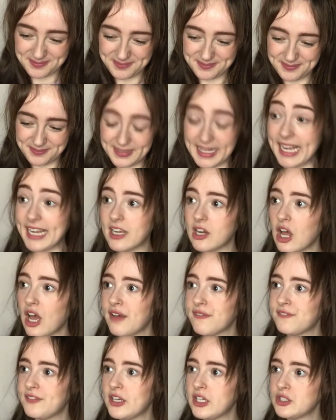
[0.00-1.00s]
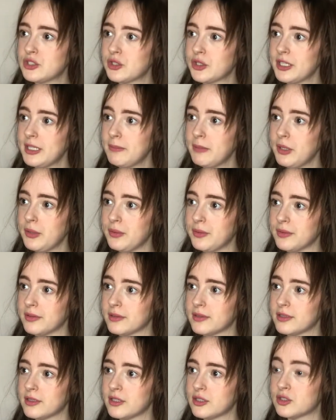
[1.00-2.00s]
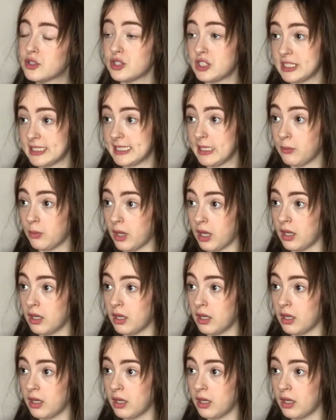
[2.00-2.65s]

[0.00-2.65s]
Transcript: Like on our first honeymoon, such as it were.